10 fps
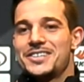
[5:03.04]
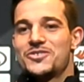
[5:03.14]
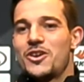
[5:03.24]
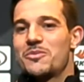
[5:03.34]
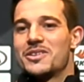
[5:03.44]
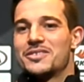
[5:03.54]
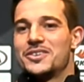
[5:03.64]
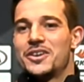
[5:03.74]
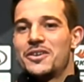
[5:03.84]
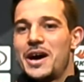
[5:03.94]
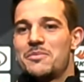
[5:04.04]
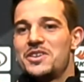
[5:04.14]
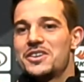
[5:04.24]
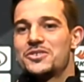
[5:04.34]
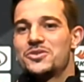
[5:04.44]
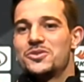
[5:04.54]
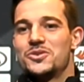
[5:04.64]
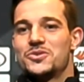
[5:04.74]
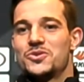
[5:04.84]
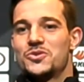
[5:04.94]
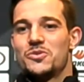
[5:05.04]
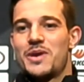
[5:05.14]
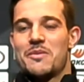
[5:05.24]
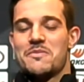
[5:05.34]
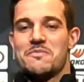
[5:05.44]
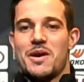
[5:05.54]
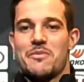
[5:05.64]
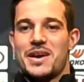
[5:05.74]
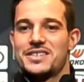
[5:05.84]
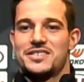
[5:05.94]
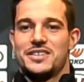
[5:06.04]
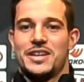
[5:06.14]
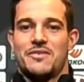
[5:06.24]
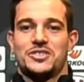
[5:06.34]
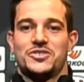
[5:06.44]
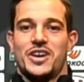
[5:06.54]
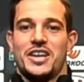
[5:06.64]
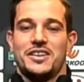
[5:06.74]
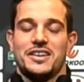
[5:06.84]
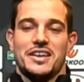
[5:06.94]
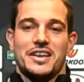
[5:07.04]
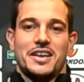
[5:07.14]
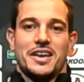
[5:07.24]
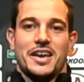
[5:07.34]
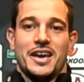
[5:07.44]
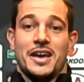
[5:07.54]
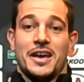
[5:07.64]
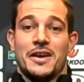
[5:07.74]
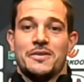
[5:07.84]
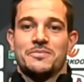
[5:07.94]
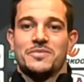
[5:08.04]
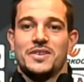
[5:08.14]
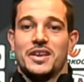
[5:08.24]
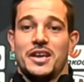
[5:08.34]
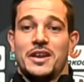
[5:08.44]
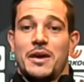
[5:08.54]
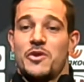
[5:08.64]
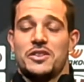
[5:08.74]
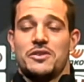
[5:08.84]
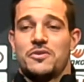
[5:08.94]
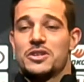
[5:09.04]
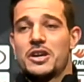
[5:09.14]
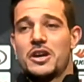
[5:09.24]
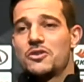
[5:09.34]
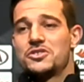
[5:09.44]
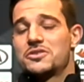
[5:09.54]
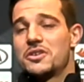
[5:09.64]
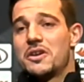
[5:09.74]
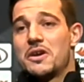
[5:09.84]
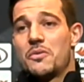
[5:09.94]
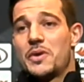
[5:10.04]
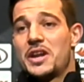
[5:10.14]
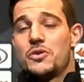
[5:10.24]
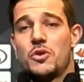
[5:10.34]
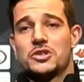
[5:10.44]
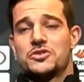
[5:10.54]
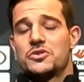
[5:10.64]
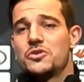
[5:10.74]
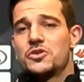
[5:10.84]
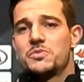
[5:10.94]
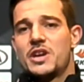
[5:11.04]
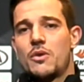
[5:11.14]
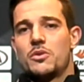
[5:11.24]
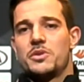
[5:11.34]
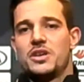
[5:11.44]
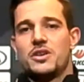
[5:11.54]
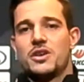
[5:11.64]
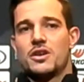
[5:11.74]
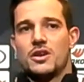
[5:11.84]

normal. You know, I'm here to do my best in every training, and I'm ready for the coach. When he wants to use me, I will be here,